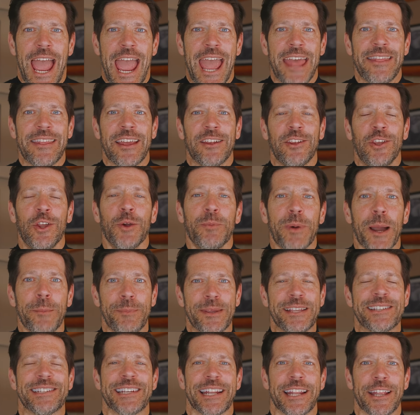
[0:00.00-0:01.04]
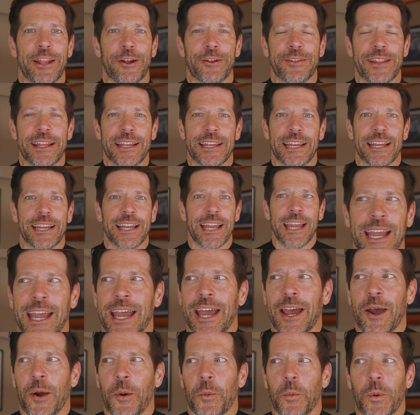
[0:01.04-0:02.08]
And then you might be sitting there thinking,
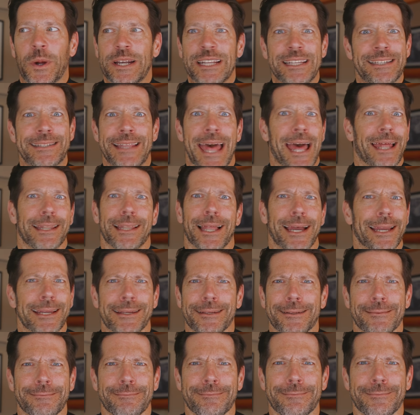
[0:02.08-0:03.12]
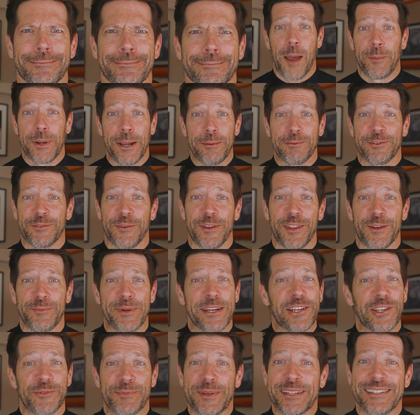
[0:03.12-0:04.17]
what is that like? Hi, my name is Father
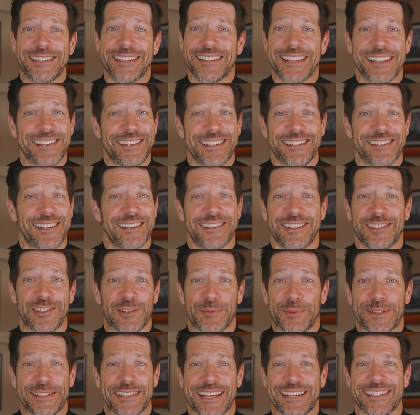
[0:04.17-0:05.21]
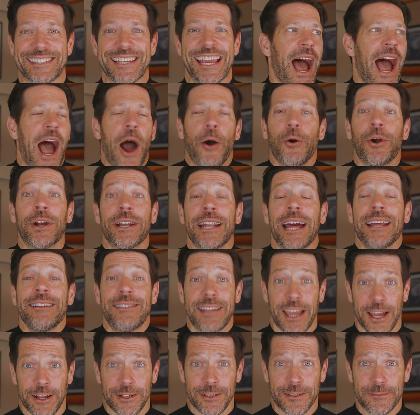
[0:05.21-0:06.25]
Mike Schmitz, and this is Ascension Presents. How can I
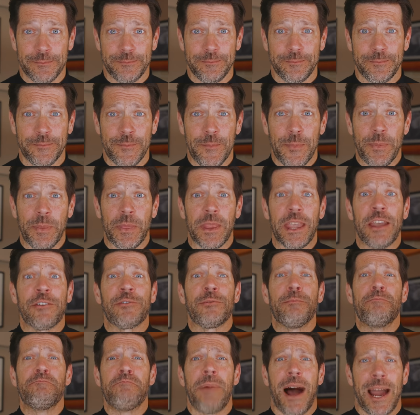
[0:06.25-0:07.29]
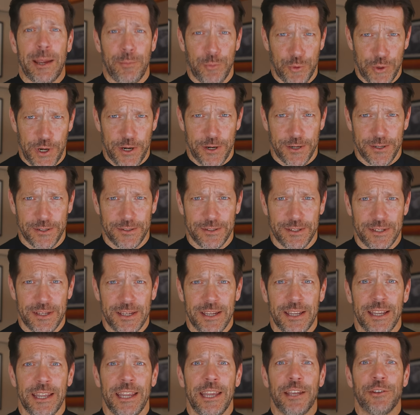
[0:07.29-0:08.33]
tell if my prayer
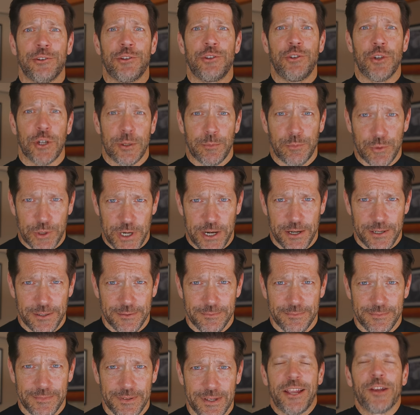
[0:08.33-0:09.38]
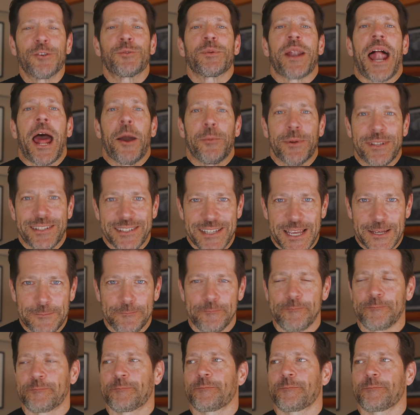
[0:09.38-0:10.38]
is good prayer? Here's what I would say.